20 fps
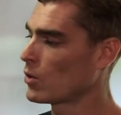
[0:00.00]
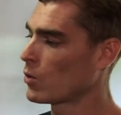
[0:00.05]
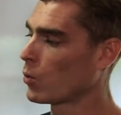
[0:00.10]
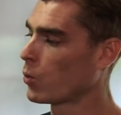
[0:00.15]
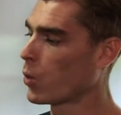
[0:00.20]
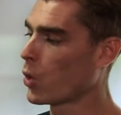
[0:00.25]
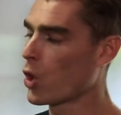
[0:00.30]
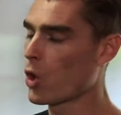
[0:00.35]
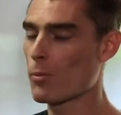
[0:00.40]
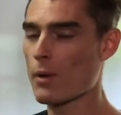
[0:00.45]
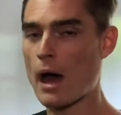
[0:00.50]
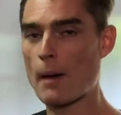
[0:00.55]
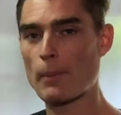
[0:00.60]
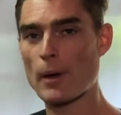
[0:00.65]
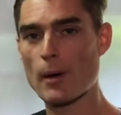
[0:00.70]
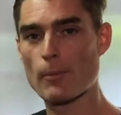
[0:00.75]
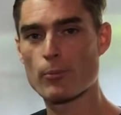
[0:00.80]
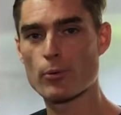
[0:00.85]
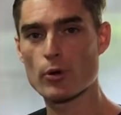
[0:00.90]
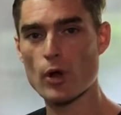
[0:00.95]
Warm
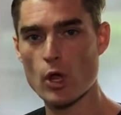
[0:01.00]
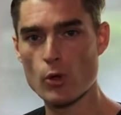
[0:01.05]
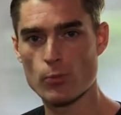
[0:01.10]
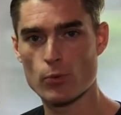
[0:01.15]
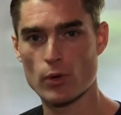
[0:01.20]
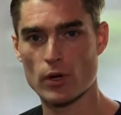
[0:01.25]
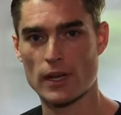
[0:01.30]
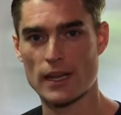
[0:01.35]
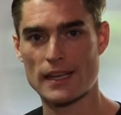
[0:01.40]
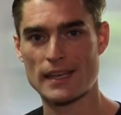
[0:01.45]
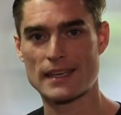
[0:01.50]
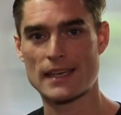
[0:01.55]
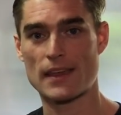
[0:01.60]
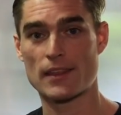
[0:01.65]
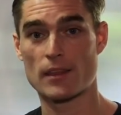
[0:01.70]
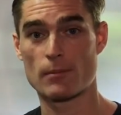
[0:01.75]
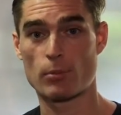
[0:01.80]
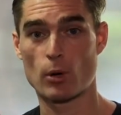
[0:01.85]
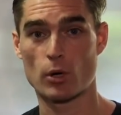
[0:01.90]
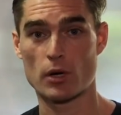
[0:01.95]
up appropriately,
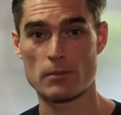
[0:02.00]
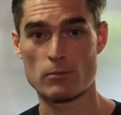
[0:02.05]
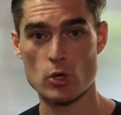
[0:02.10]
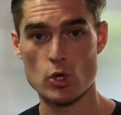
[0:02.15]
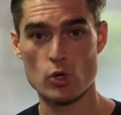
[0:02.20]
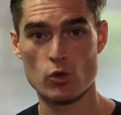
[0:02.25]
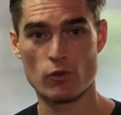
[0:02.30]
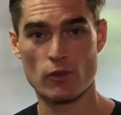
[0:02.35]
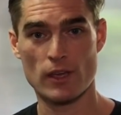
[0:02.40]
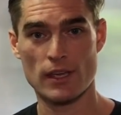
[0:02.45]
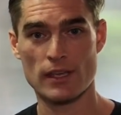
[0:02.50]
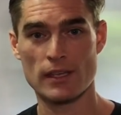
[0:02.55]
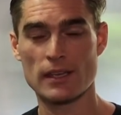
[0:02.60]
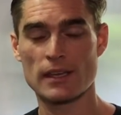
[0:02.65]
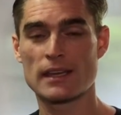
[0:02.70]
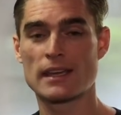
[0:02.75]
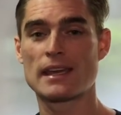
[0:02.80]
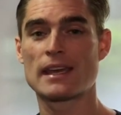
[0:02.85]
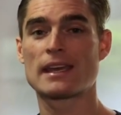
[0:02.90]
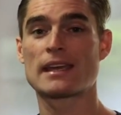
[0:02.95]
get the body moving,
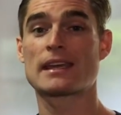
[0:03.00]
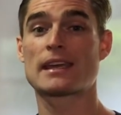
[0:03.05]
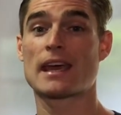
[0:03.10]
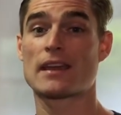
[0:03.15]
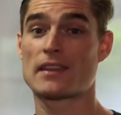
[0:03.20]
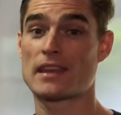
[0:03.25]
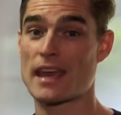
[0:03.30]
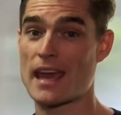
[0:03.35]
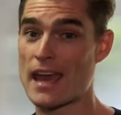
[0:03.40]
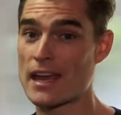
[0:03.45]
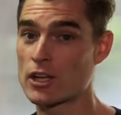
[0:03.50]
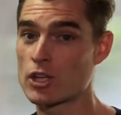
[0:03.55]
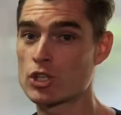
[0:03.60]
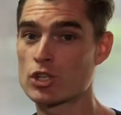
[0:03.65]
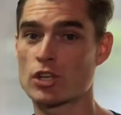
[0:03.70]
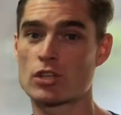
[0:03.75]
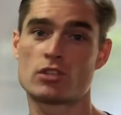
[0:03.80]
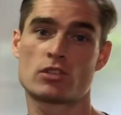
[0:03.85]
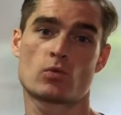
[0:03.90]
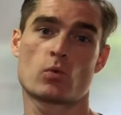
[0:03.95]
get the
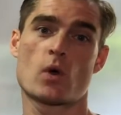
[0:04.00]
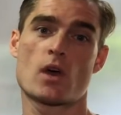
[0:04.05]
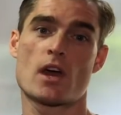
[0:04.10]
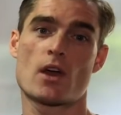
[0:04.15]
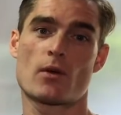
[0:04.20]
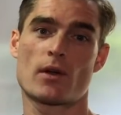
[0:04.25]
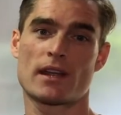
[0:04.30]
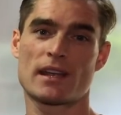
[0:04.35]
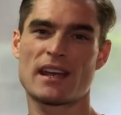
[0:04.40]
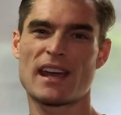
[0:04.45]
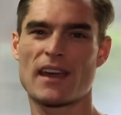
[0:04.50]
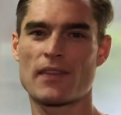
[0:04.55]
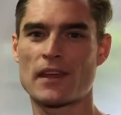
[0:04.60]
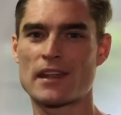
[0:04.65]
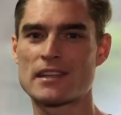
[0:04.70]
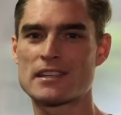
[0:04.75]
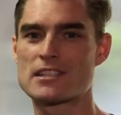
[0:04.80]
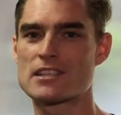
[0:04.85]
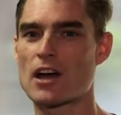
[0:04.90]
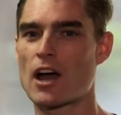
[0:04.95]
engines whirring, and
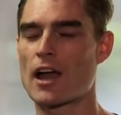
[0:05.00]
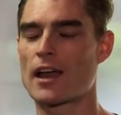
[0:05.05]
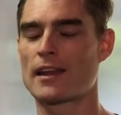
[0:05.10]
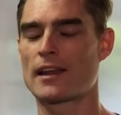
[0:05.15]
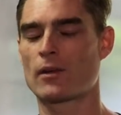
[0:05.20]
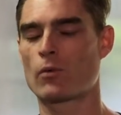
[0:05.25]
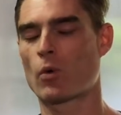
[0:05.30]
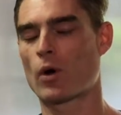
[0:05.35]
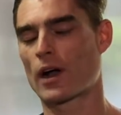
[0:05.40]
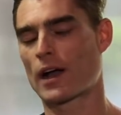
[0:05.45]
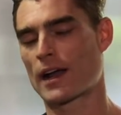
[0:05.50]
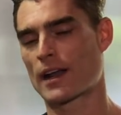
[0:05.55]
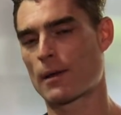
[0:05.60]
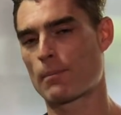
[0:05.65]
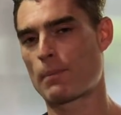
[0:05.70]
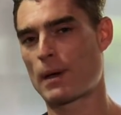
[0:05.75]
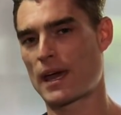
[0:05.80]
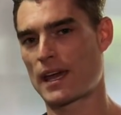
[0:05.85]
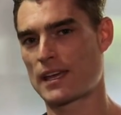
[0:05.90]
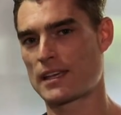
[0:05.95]
then dial in what kind
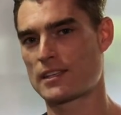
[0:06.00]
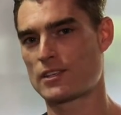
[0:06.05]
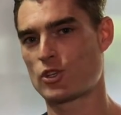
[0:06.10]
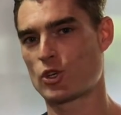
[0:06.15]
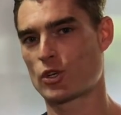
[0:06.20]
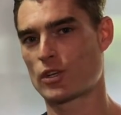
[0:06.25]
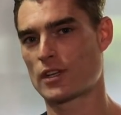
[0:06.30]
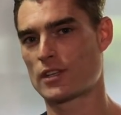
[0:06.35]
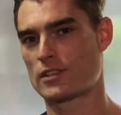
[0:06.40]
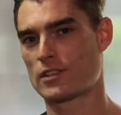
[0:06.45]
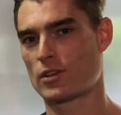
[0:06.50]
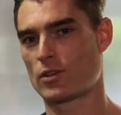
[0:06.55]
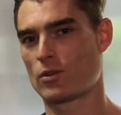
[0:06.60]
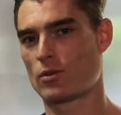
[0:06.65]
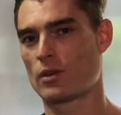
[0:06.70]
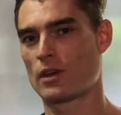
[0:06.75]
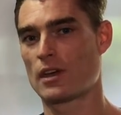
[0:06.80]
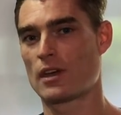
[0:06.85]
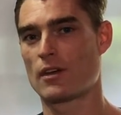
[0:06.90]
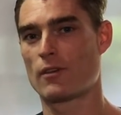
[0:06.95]
of pace you're going to
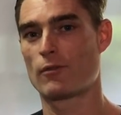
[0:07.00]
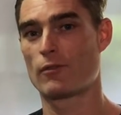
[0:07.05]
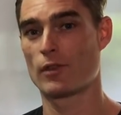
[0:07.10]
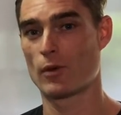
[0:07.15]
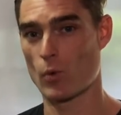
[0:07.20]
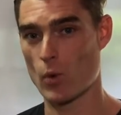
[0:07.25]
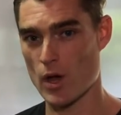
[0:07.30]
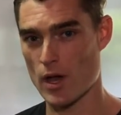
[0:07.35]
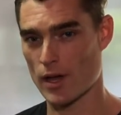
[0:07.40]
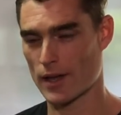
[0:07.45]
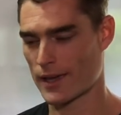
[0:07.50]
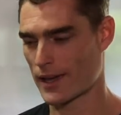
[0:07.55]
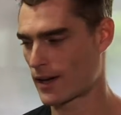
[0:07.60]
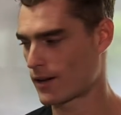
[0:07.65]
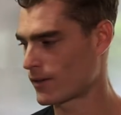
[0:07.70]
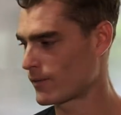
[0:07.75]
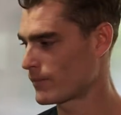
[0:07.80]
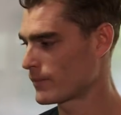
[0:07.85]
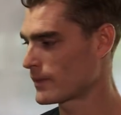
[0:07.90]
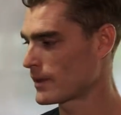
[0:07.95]
do for the
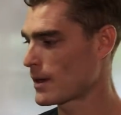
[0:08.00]
workout.